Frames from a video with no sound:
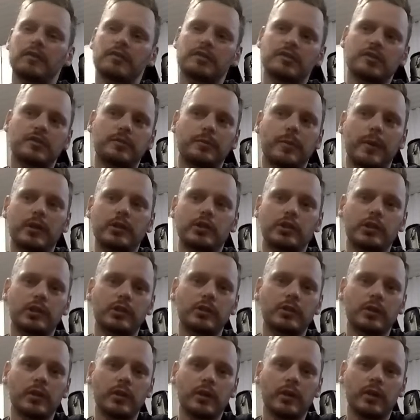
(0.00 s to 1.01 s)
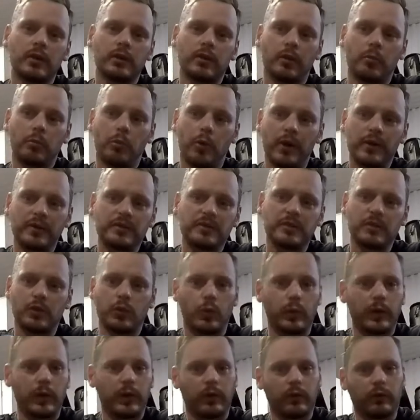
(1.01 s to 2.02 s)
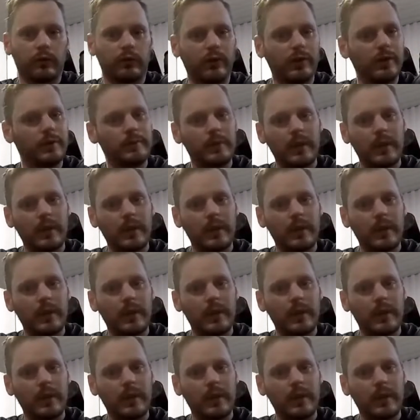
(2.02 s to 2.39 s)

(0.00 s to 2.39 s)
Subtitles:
suspension, the brakes, and the wheels.